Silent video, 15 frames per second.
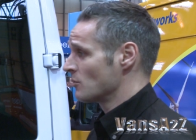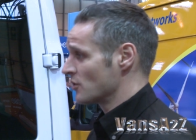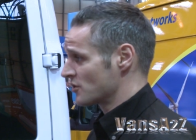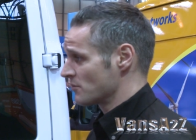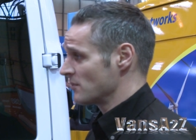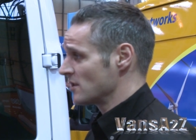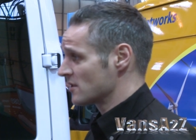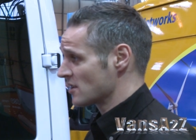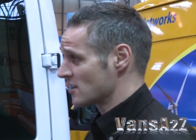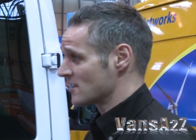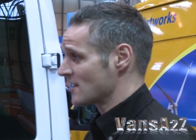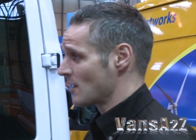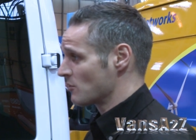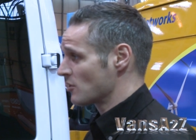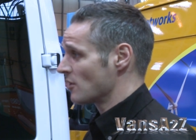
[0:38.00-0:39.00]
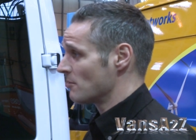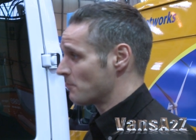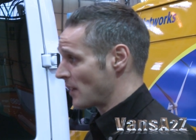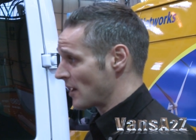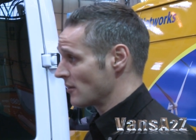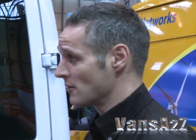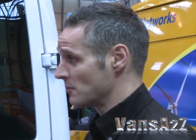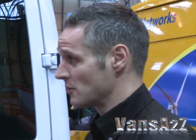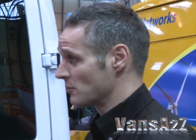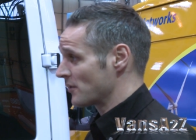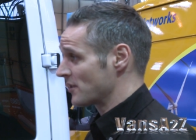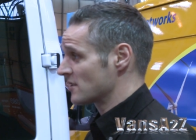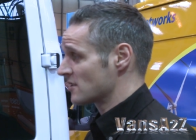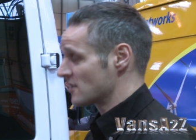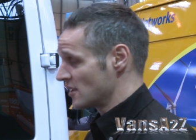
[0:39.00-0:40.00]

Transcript: which means it's now comparable with its